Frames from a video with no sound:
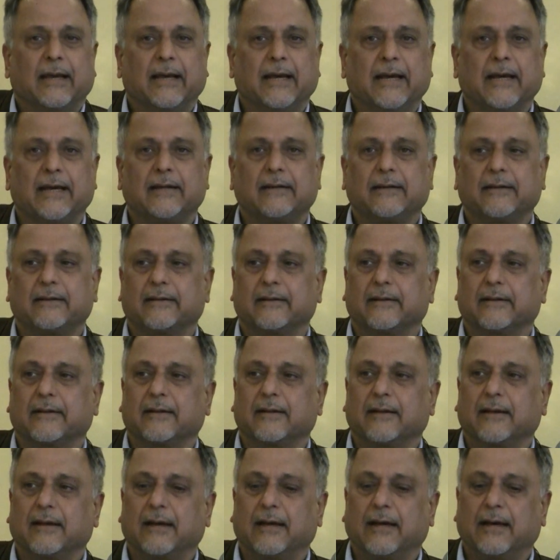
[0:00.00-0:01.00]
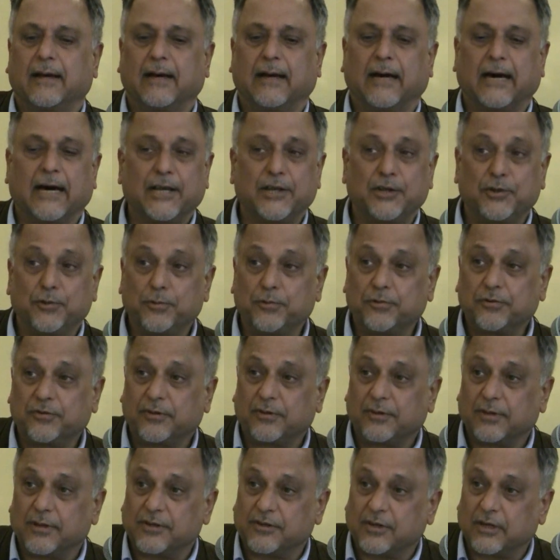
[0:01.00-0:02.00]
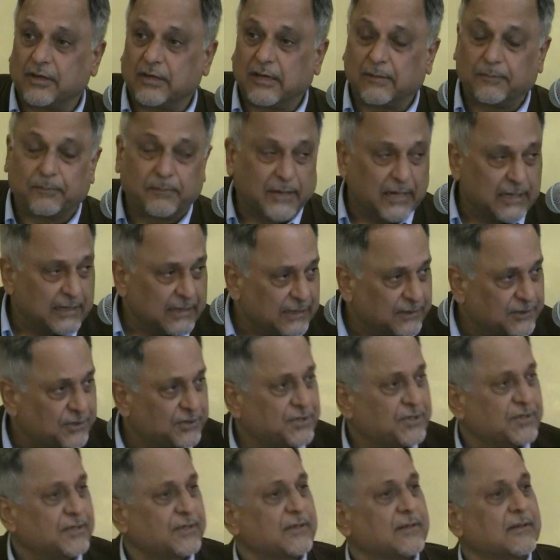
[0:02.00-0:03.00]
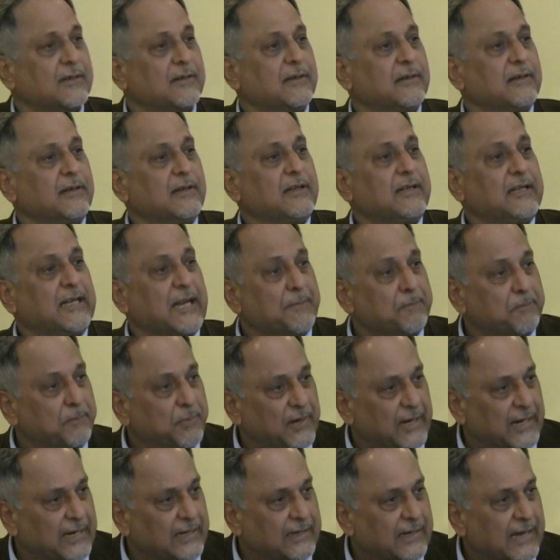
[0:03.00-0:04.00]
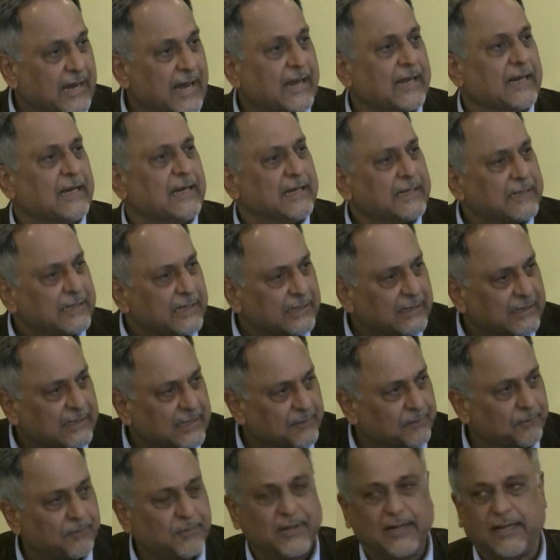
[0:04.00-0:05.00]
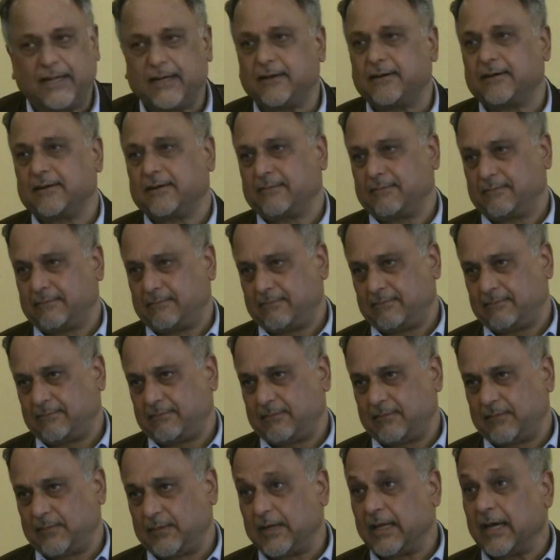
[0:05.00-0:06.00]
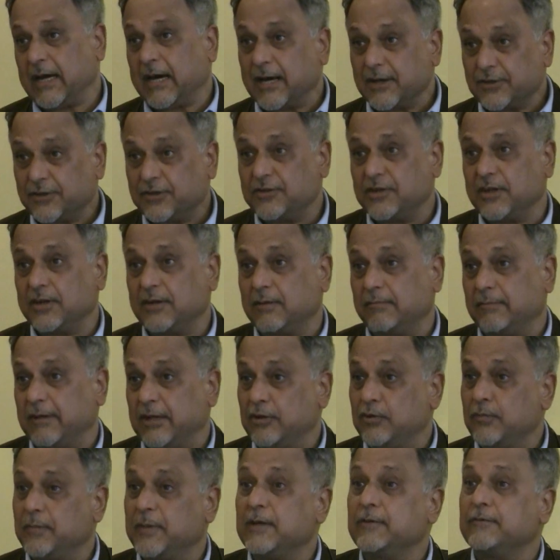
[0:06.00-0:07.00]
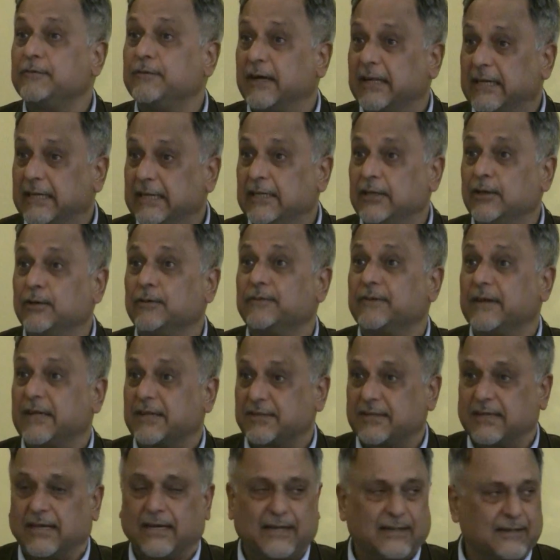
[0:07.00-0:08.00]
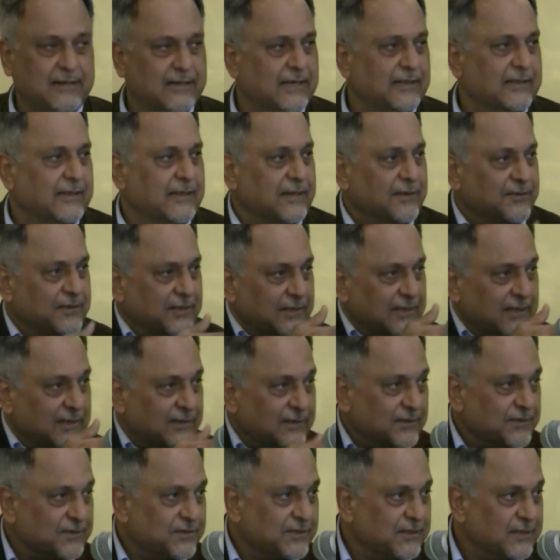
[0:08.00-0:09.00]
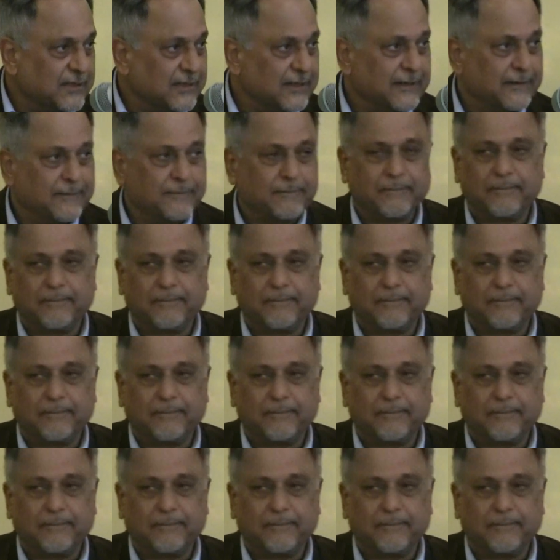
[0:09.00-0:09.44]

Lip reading: And I used General Pilot's template, analytic template. And I asked the General, were you being funny or facile? I think I said that yesterday.